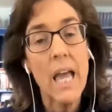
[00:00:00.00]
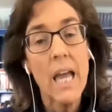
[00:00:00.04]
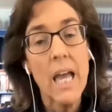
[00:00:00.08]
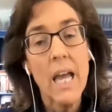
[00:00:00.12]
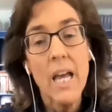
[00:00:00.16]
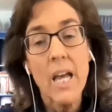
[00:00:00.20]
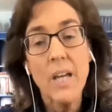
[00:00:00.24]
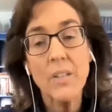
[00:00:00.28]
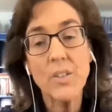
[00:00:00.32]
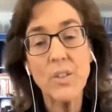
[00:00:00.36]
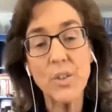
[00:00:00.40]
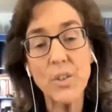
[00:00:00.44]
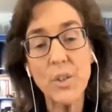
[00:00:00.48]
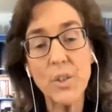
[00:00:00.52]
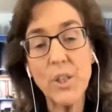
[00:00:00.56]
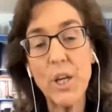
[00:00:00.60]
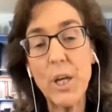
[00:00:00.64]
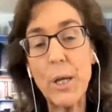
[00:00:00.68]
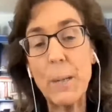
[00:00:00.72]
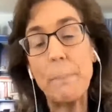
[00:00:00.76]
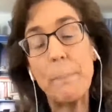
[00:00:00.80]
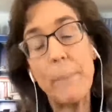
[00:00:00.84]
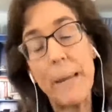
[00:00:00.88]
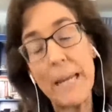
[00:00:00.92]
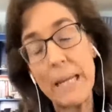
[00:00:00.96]
a
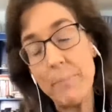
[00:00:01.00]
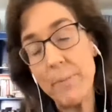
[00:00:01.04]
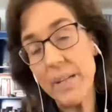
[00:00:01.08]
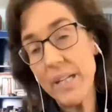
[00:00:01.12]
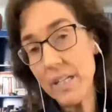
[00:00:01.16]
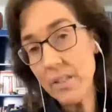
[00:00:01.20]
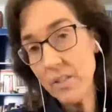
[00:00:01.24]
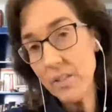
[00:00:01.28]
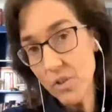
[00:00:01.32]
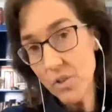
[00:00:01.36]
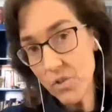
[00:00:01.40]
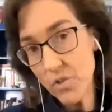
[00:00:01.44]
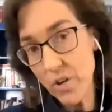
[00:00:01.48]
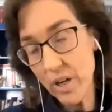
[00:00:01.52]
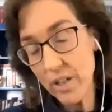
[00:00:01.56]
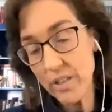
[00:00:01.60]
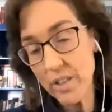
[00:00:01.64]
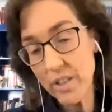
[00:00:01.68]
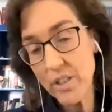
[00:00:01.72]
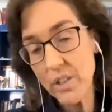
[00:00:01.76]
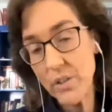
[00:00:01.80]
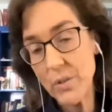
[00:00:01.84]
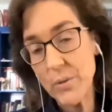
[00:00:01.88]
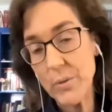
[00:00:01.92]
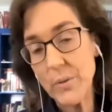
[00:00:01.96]
sukkah may be
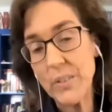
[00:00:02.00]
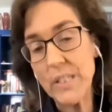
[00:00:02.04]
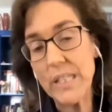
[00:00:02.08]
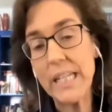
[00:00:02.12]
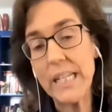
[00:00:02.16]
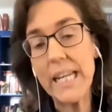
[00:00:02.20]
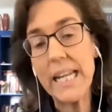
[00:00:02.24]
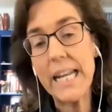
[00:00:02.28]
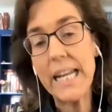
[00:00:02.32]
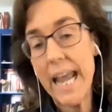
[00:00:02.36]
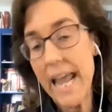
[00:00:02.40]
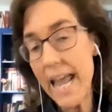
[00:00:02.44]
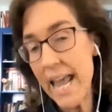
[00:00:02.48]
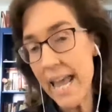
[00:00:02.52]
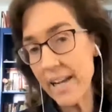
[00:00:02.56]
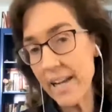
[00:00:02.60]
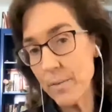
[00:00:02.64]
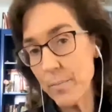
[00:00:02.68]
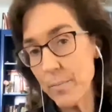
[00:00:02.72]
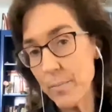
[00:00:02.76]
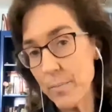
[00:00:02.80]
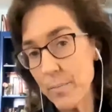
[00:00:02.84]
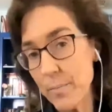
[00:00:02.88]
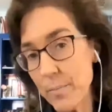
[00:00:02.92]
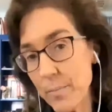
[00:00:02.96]
constructed using an
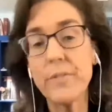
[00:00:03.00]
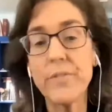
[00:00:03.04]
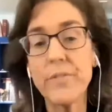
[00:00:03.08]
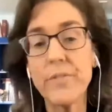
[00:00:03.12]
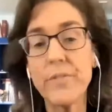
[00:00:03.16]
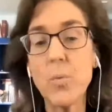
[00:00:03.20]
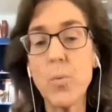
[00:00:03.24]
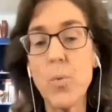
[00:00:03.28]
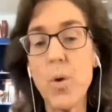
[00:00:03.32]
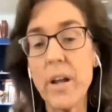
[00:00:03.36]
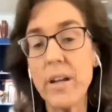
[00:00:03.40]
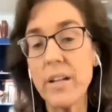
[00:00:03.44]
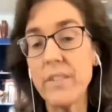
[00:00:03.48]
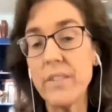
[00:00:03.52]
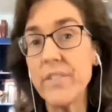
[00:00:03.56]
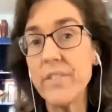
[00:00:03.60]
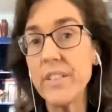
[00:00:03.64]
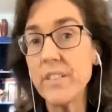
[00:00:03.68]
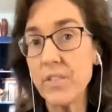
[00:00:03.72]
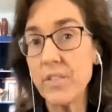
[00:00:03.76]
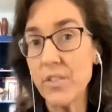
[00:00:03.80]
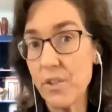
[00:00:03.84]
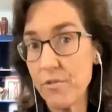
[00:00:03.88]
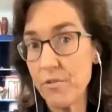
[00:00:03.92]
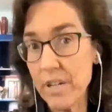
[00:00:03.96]
animal for one of
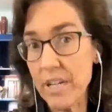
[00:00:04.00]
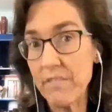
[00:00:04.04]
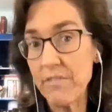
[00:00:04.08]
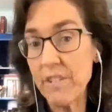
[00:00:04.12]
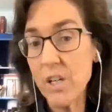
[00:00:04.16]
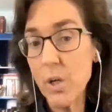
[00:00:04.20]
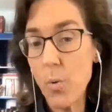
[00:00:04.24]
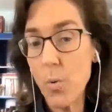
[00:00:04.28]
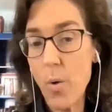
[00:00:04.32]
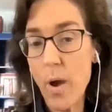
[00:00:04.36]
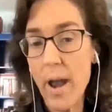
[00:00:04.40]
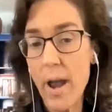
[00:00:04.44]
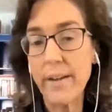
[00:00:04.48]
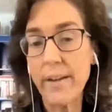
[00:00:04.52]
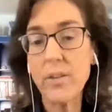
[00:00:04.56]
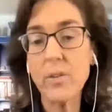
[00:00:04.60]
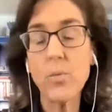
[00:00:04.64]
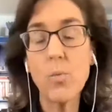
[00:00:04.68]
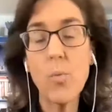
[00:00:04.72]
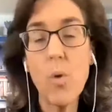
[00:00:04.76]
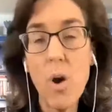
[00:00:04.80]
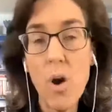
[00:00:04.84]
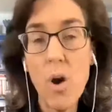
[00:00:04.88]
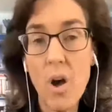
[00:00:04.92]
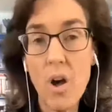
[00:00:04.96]
its 3
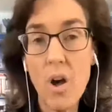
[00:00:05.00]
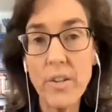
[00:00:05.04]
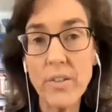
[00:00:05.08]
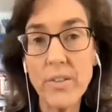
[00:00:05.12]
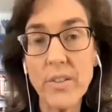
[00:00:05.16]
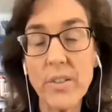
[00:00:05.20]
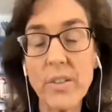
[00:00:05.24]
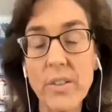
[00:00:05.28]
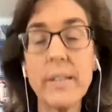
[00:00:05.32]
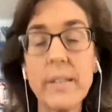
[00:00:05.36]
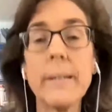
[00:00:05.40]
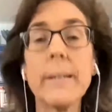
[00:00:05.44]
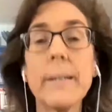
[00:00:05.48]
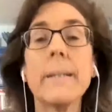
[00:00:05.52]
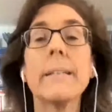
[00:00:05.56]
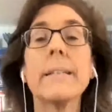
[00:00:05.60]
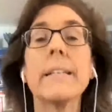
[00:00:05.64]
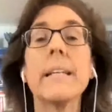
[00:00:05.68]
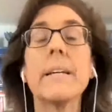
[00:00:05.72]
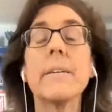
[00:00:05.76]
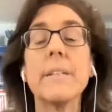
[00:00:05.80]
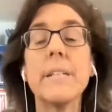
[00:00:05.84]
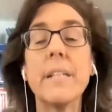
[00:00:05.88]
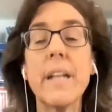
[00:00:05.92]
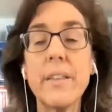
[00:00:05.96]
required walls.
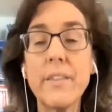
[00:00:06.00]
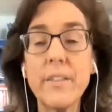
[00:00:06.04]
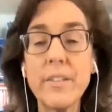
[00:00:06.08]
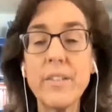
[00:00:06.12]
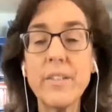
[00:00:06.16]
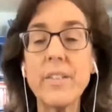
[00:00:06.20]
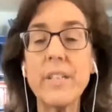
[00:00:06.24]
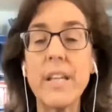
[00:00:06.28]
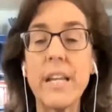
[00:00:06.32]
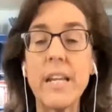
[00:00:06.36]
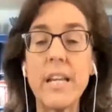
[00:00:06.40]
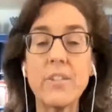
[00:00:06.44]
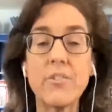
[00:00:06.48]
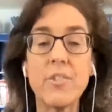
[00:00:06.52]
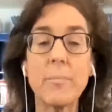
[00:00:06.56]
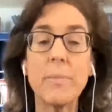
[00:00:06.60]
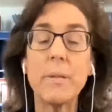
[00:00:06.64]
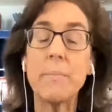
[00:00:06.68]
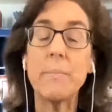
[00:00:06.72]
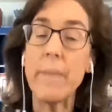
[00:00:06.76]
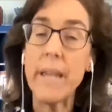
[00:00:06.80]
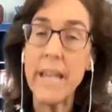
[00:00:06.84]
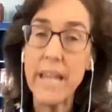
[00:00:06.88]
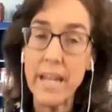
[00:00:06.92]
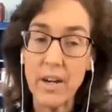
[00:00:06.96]
Now, another sage,
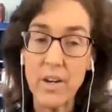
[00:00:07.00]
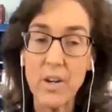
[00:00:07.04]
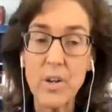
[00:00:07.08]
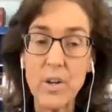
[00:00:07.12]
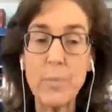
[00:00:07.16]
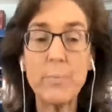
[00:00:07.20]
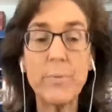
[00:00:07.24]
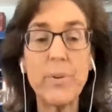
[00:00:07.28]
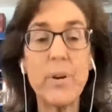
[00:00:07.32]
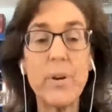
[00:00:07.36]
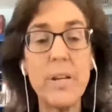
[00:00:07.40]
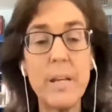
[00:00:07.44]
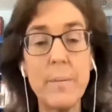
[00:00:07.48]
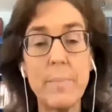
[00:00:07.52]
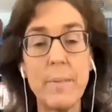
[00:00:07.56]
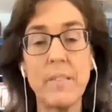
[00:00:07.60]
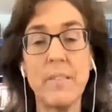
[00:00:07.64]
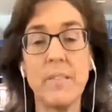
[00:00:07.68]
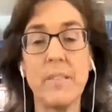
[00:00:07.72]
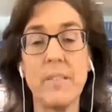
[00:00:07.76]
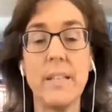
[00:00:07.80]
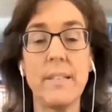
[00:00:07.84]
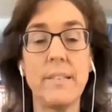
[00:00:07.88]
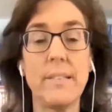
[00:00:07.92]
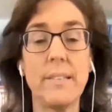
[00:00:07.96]
Rabbi Meir,
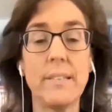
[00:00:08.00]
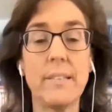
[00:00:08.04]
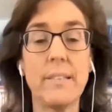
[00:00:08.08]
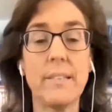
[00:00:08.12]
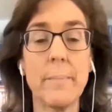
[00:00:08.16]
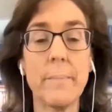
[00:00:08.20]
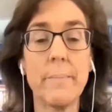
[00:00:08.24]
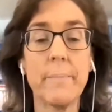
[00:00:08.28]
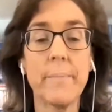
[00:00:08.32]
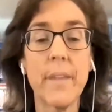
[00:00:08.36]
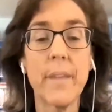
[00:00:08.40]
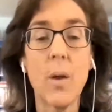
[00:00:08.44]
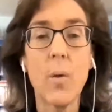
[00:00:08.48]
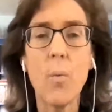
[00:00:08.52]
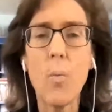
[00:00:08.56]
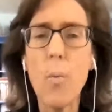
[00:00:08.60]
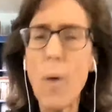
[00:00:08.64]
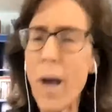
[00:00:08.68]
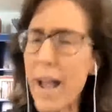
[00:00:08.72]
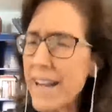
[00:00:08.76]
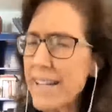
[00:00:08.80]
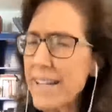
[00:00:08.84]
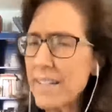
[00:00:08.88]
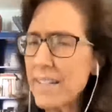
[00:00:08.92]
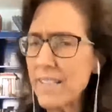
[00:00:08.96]
prohibits this.
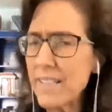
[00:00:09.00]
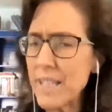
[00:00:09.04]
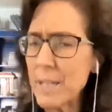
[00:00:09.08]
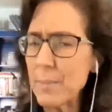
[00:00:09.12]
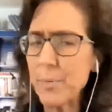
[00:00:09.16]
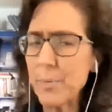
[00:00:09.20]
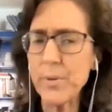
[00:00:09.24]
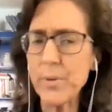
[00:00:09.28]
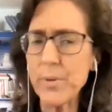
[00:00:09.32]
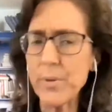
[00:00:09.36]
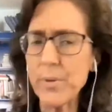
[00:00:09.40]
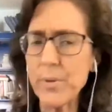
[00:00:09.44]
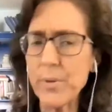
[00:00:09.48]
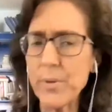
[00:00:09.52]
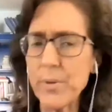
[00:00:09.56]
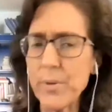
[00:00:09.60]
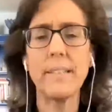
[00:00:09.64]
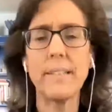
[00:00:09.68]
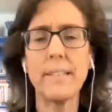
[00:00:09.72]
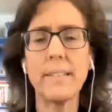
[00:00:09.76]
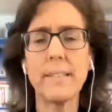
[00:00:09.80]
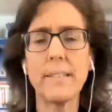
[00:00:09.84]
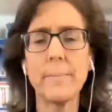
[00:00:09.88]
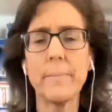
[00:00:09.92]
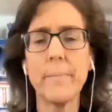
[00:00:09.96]
Why does he prohibit
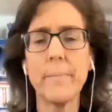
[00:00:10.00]
this?